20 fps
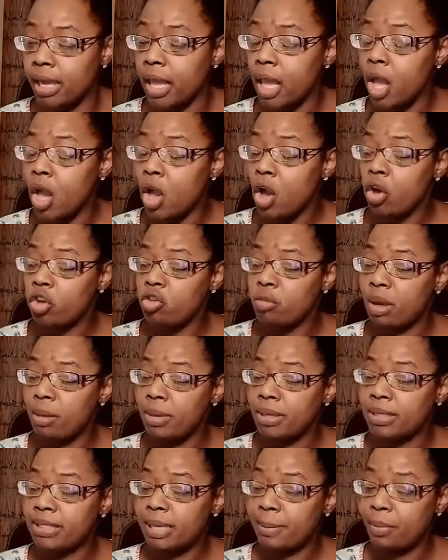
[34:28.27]
You may be
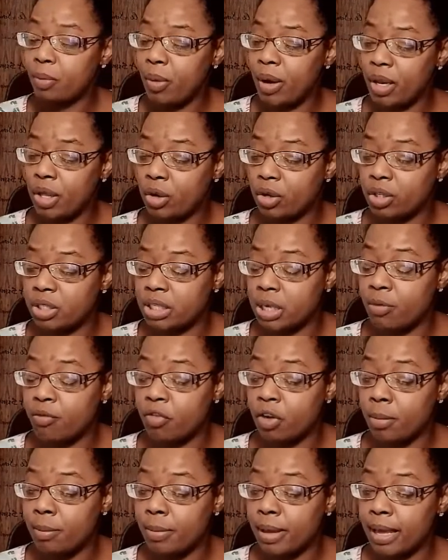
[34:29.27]
separating yourself from
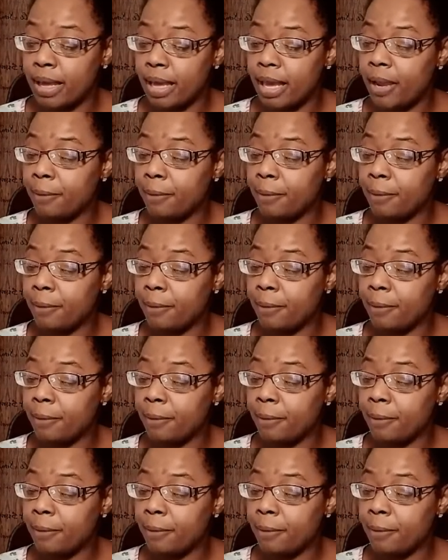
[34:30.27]
a